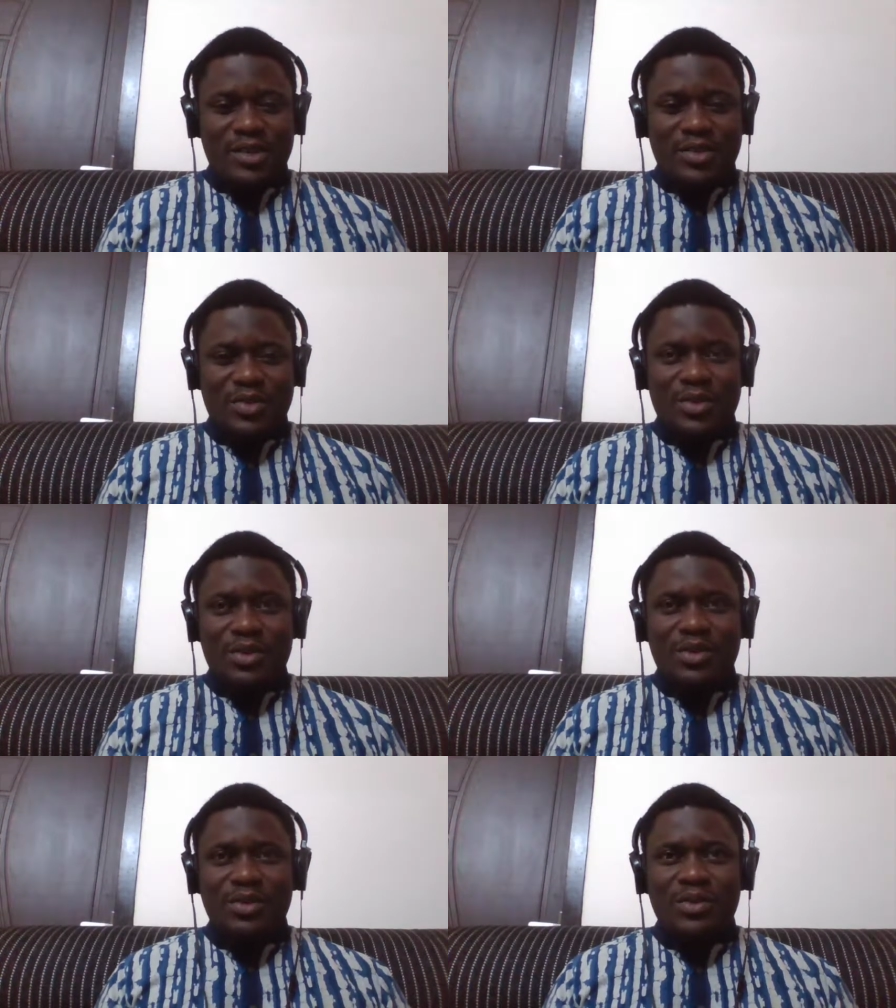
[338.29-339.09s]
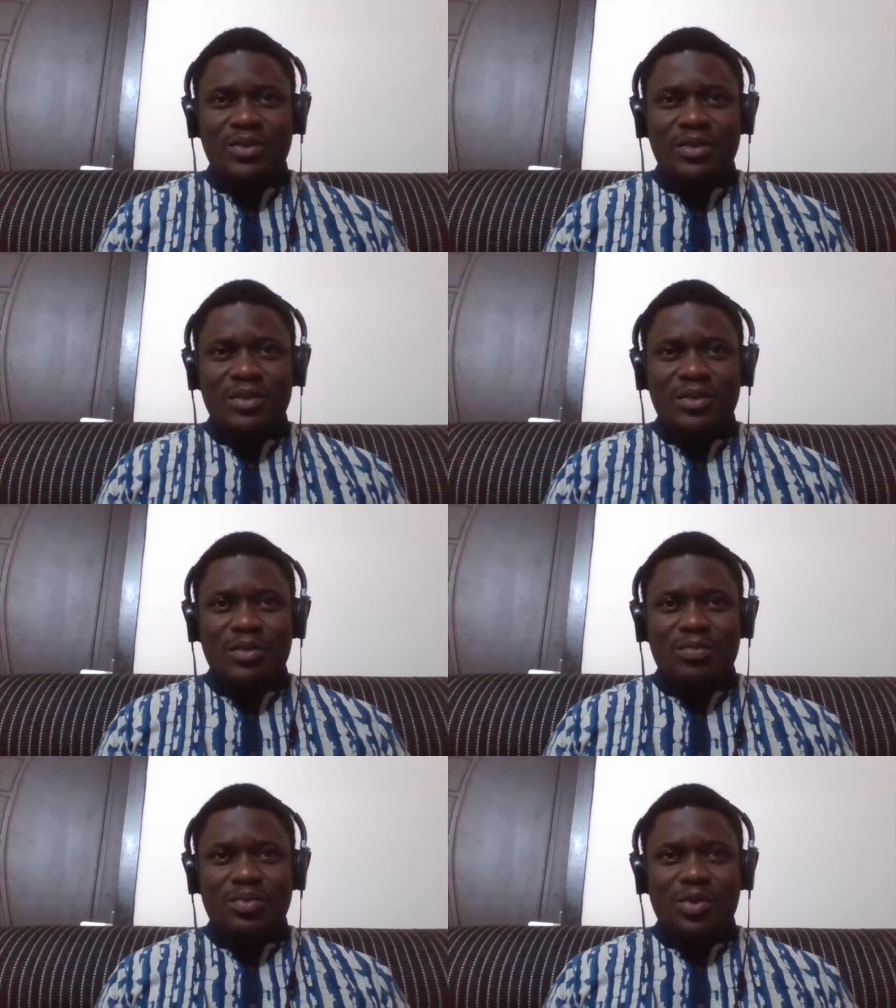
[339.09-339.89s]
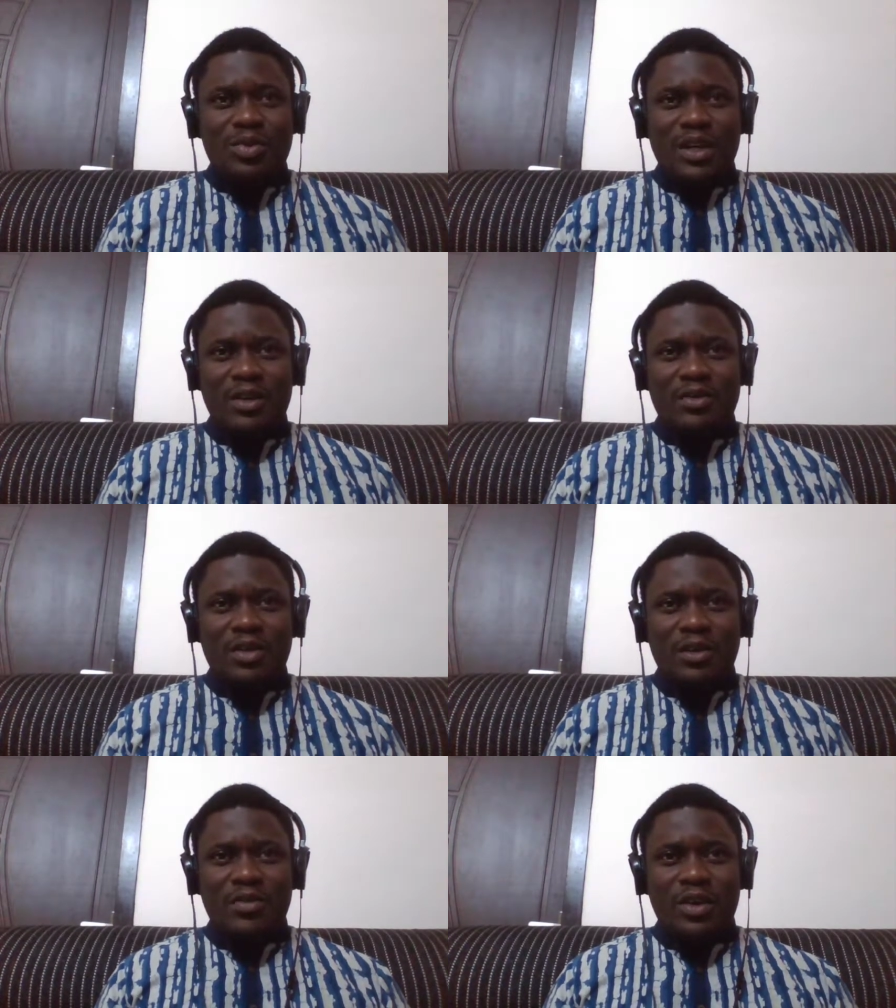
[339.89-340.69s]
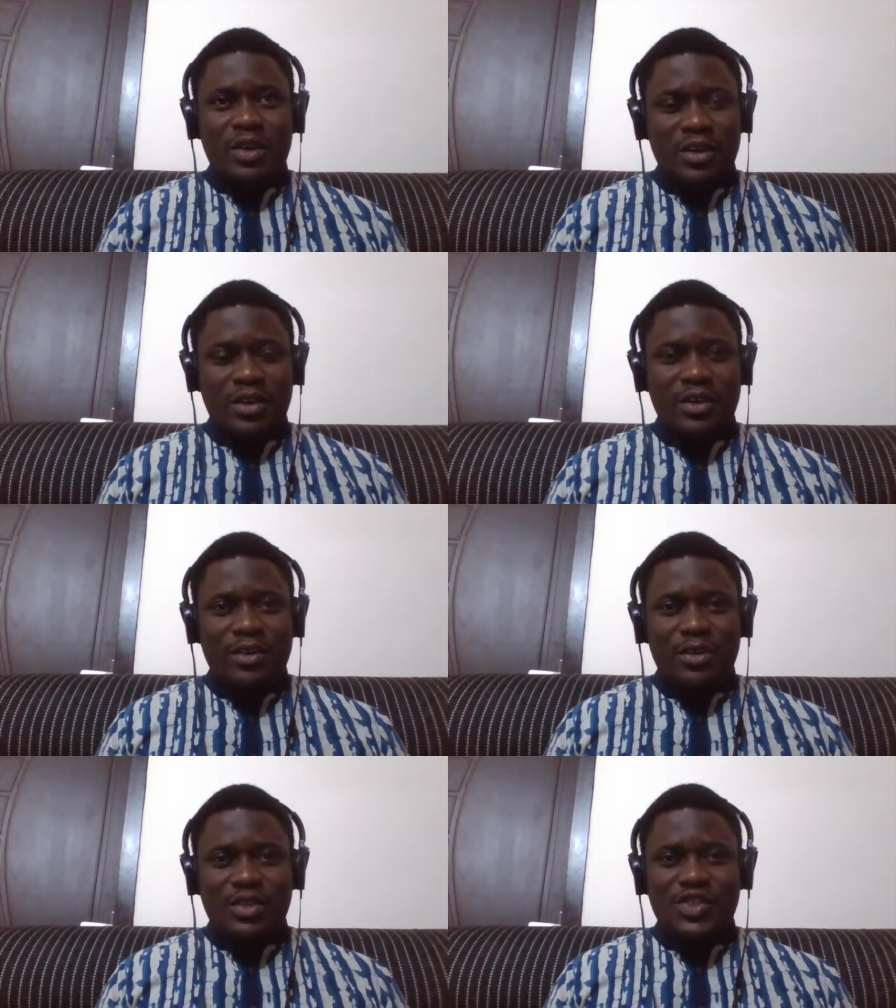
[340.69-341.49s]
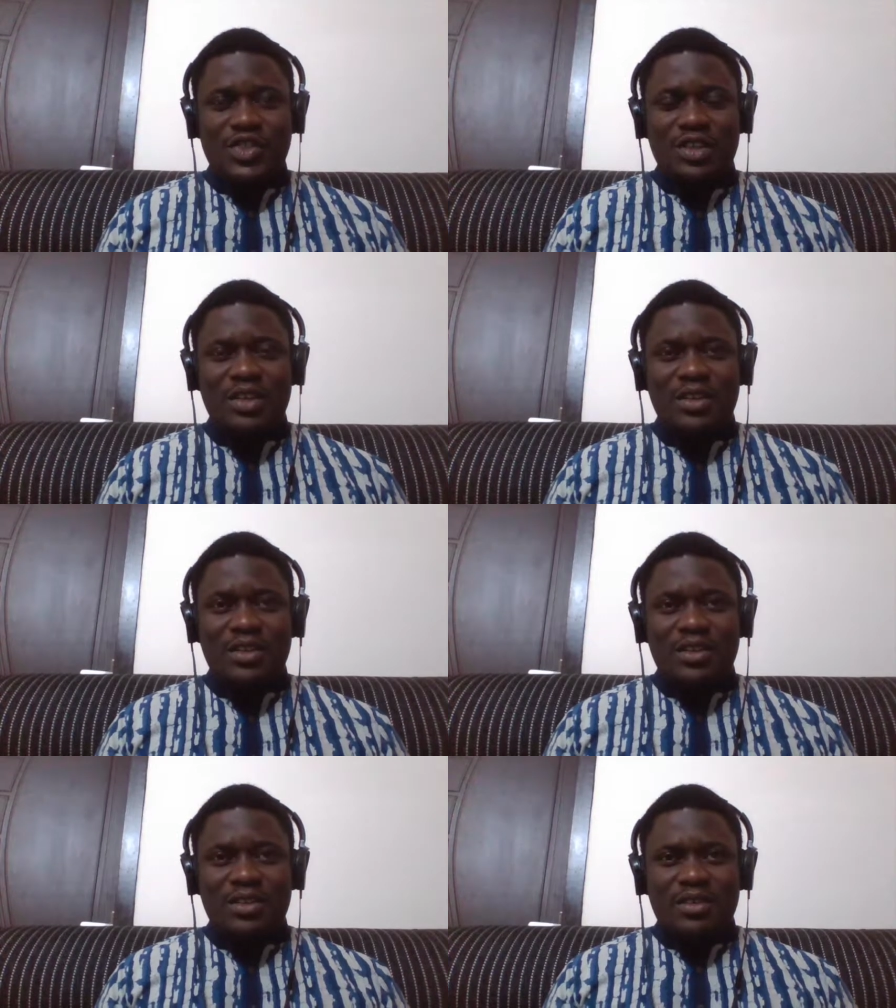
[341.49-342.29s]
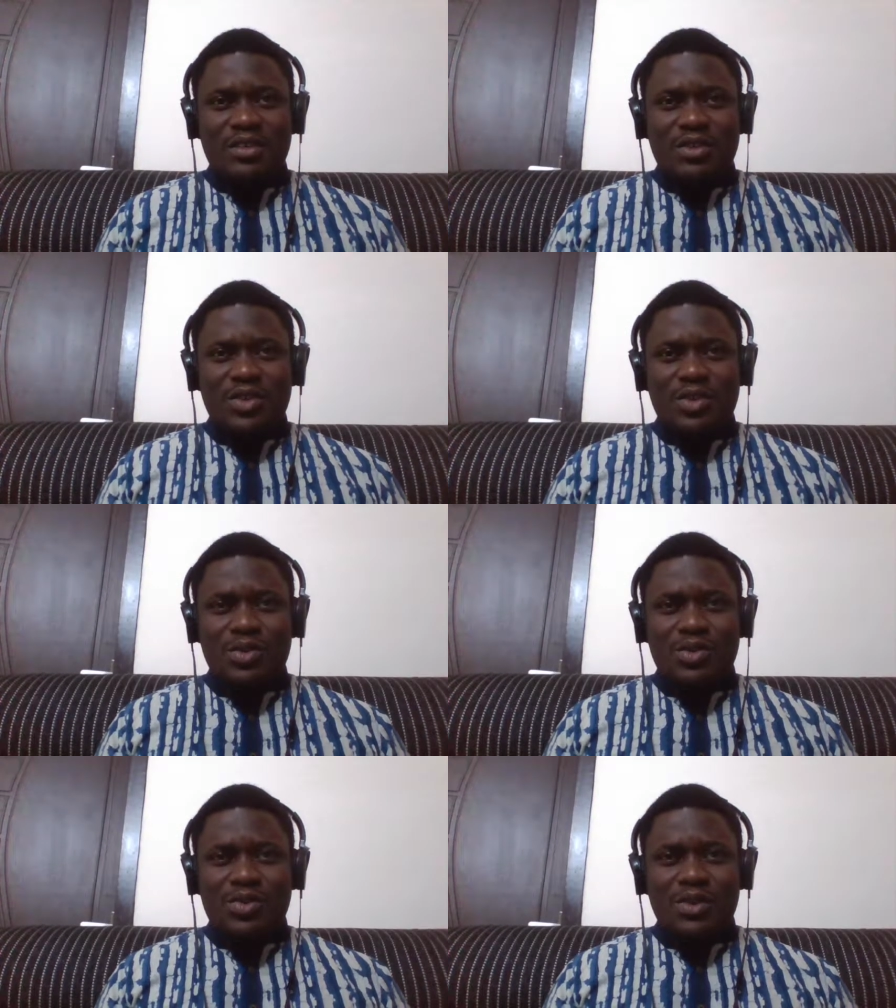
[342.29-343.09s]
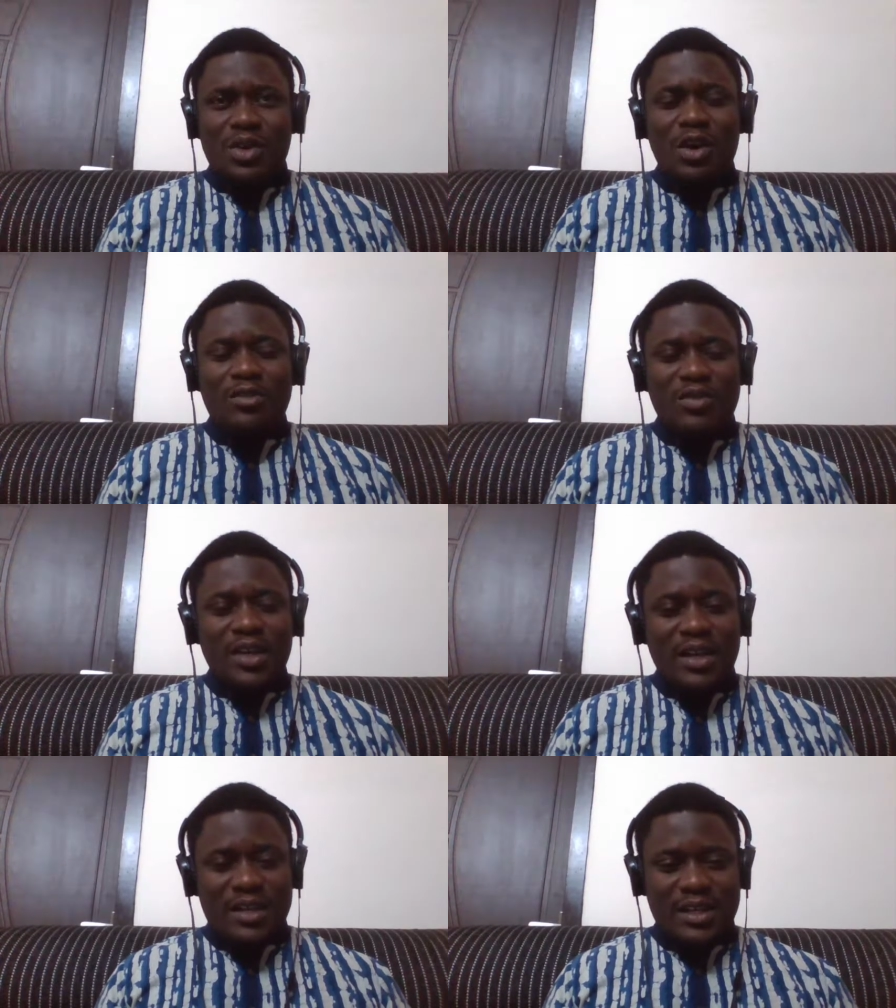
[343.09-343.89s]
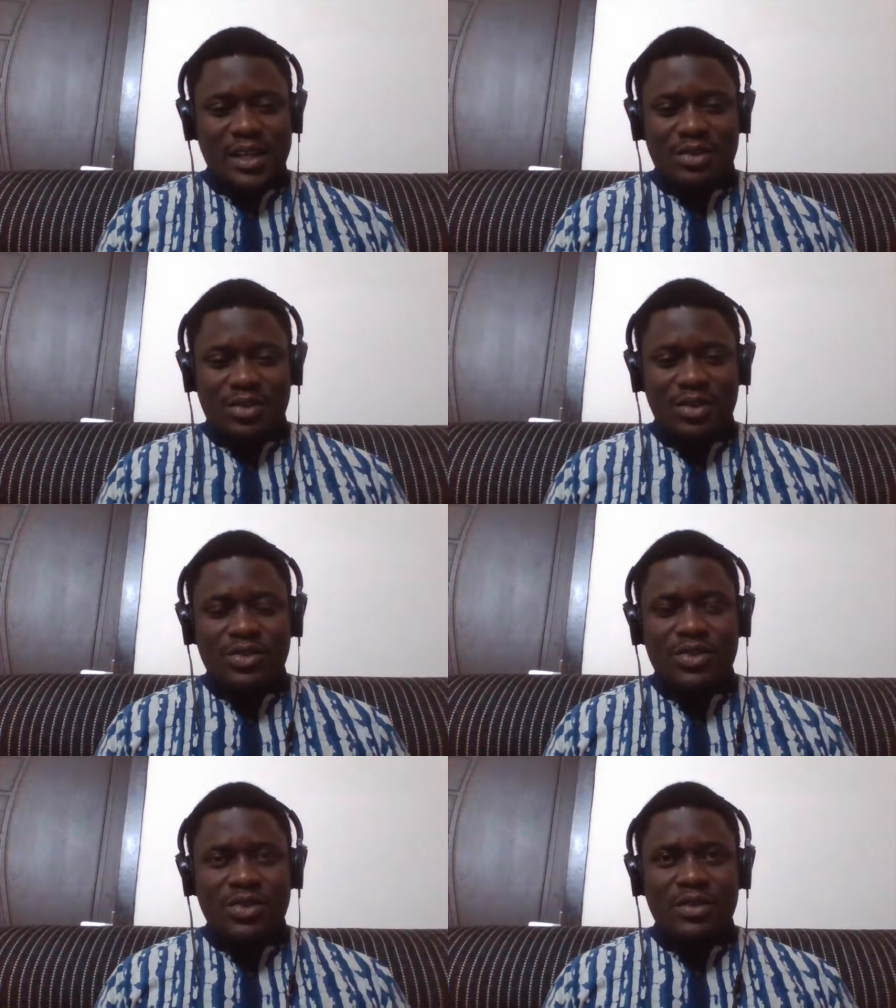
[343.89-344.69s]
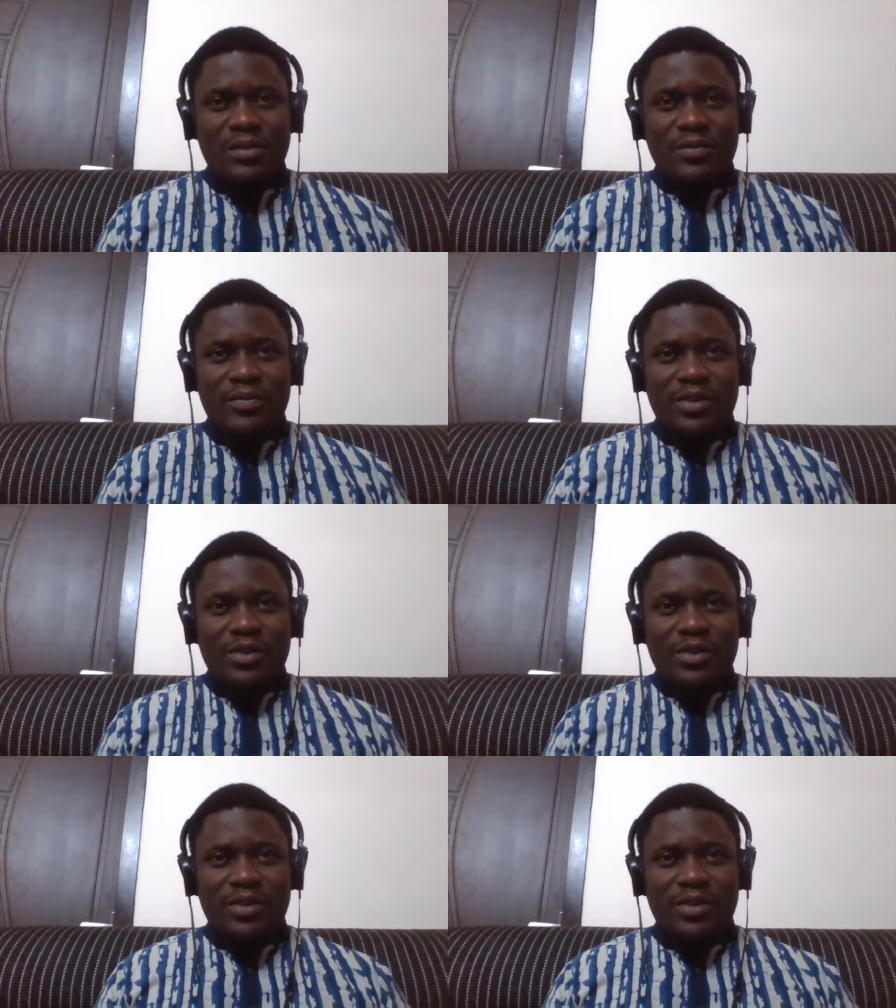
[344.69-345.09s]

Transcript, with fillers: There is no pronoun of a her or she used confidently as such.